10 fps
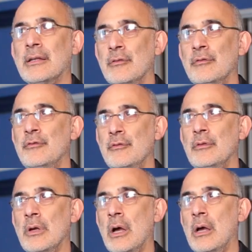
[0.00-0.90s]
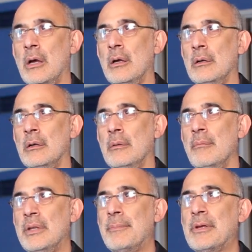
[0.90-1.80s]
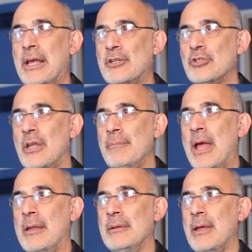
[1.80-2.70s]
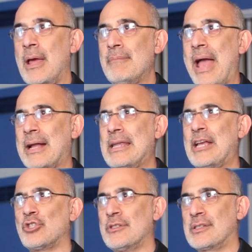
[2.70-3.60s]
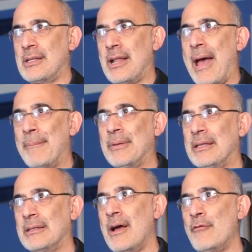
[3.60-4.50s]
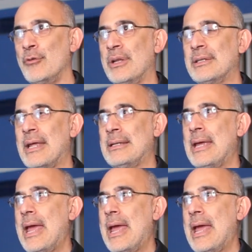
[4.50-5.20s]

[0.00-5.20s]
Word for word: of uh, manipulation and, and, and machinations that happen in government. And